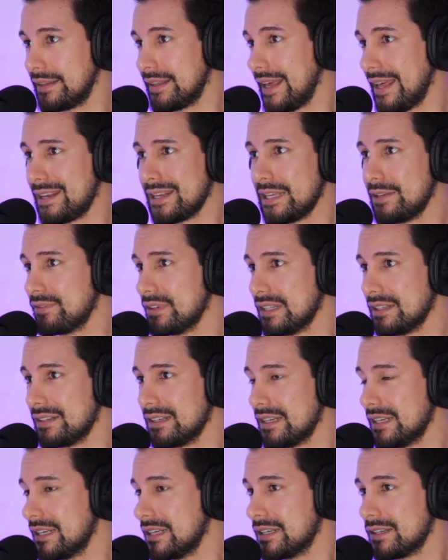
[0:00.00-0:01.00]
that even
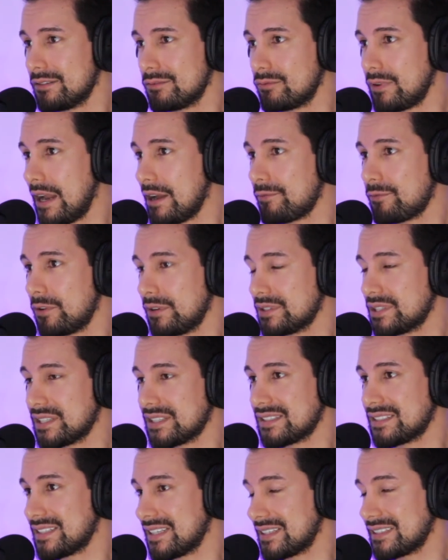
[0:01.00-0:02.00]

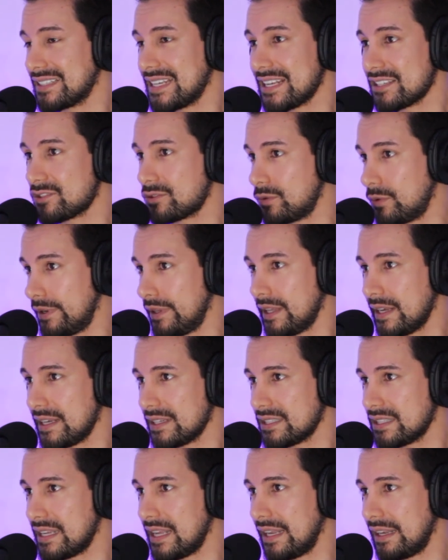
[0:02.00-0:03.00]
references a success story, like I
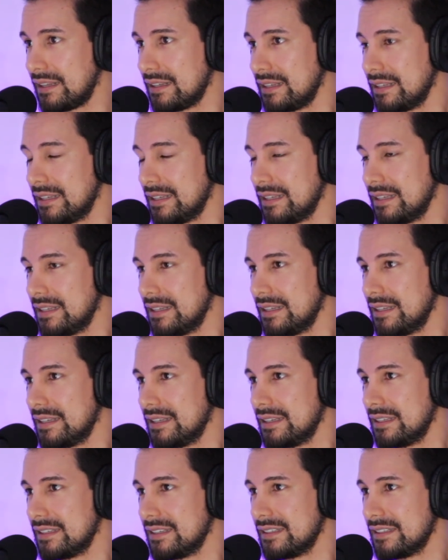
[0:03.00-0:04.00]
said.
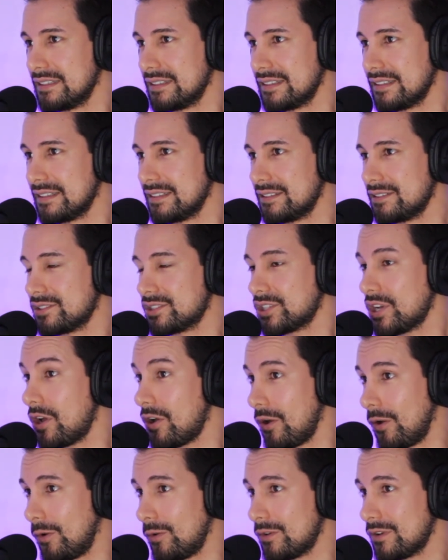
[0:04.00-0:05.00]

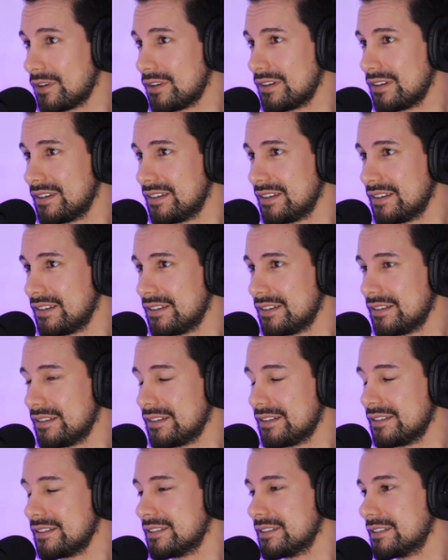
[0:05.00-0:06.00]
So,
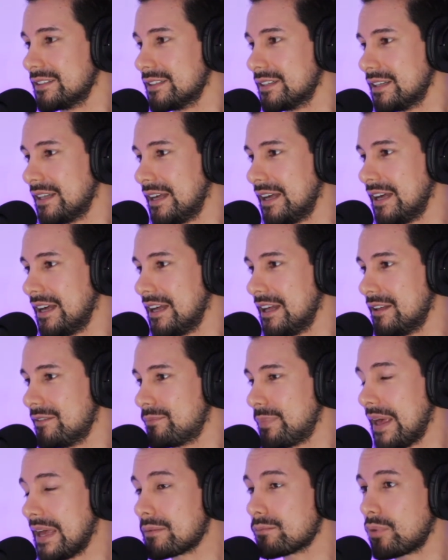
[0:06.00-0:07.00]

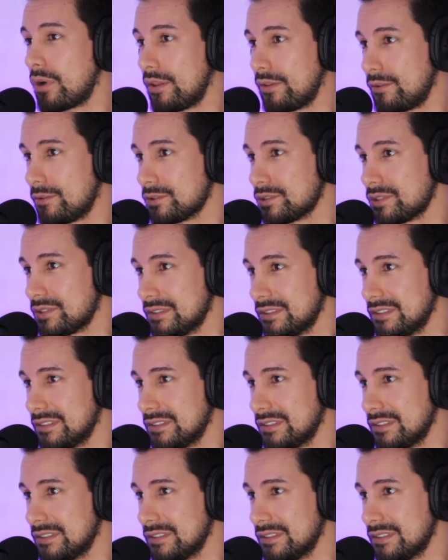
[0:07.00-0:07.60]
Bang Bros,